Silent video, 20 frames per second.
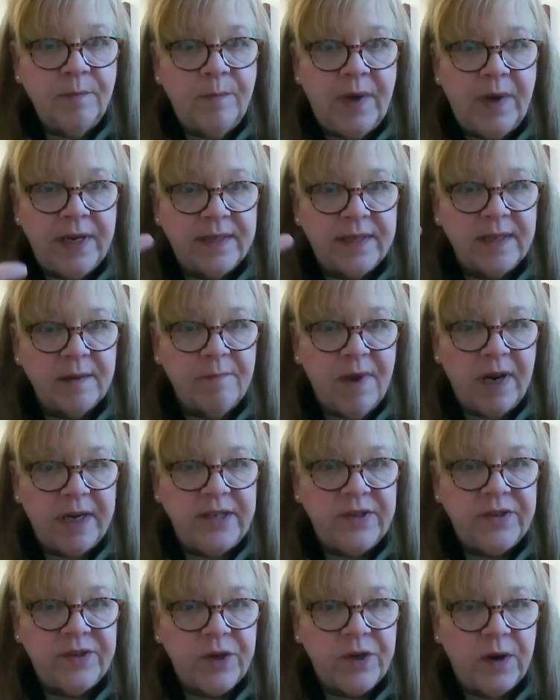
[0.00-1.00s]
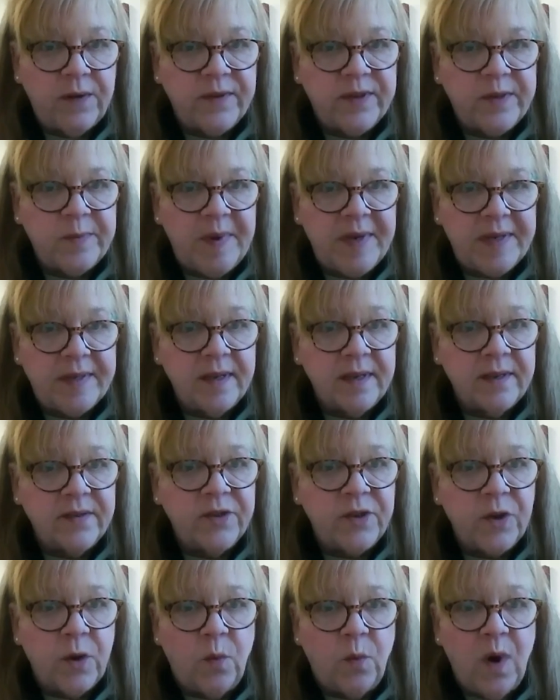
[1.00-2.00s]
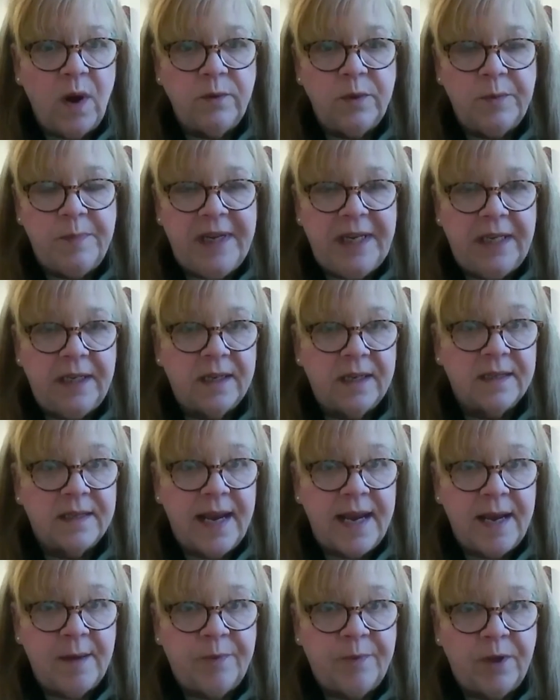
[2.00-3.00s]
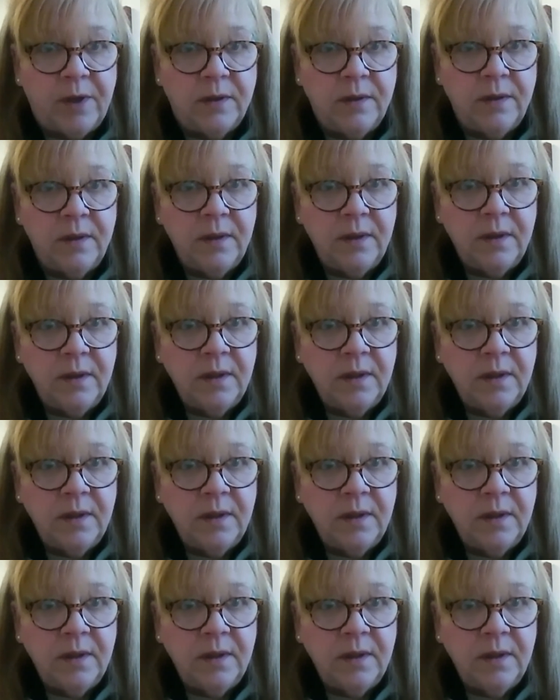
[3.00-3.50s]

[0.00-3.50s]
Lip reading: but it's a money service business. So what would be an example